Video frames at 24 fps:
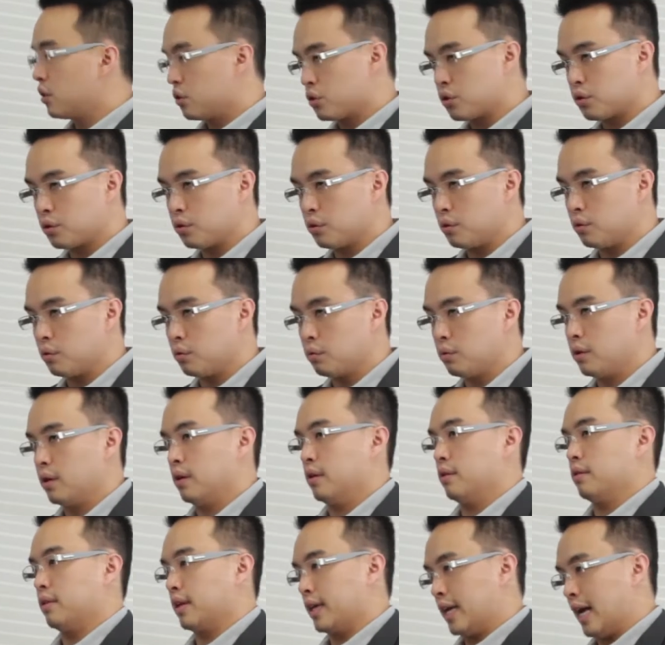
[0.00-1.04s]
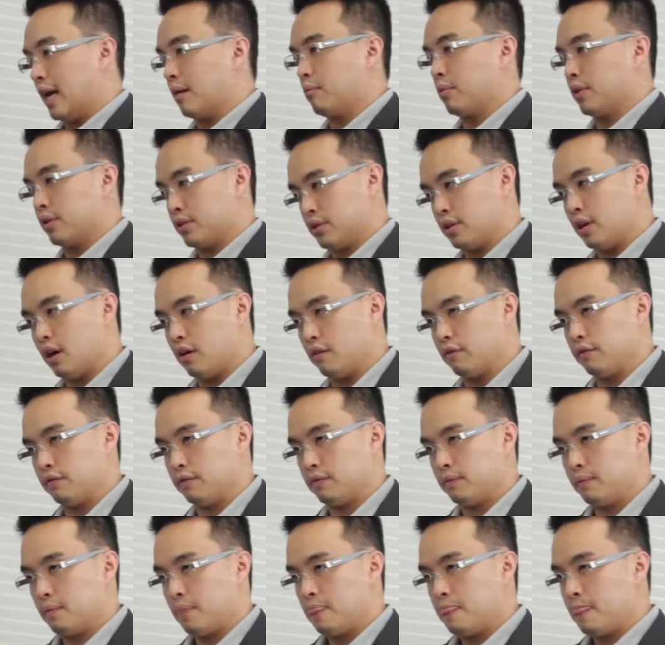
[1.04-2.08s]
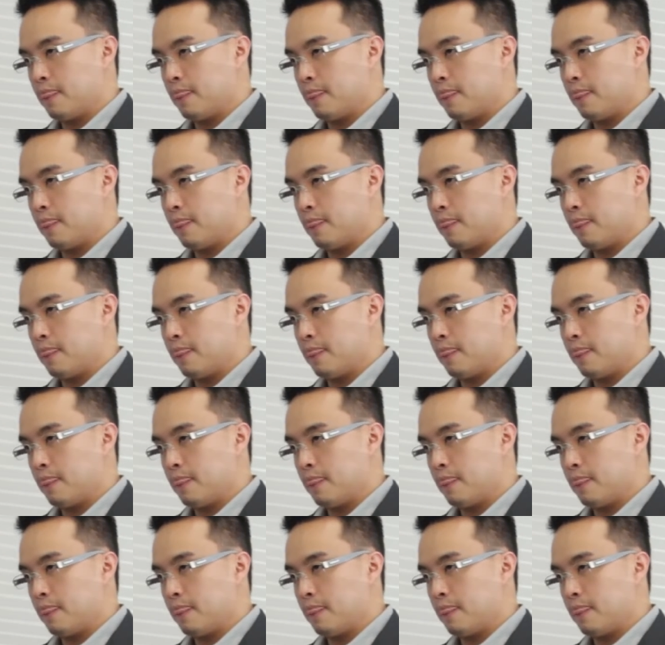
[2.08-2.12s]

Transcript: to the camera itself.